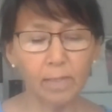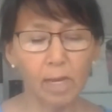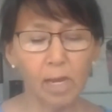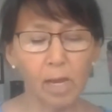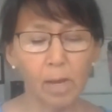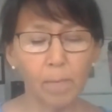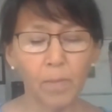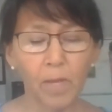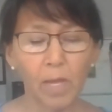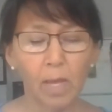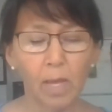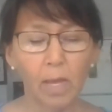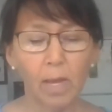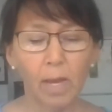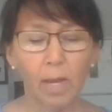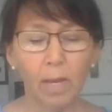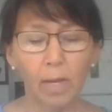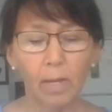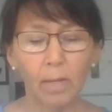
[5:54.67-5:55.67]

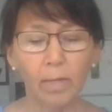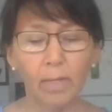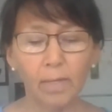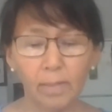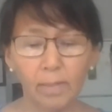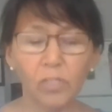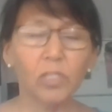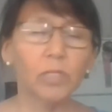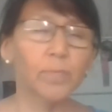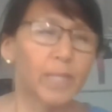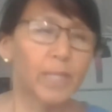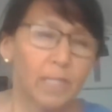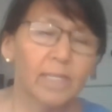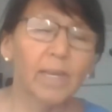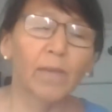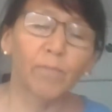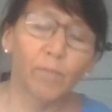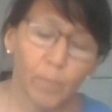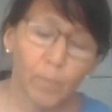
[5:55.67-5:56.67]

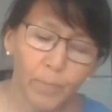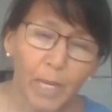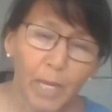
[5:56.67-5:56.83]
I'm from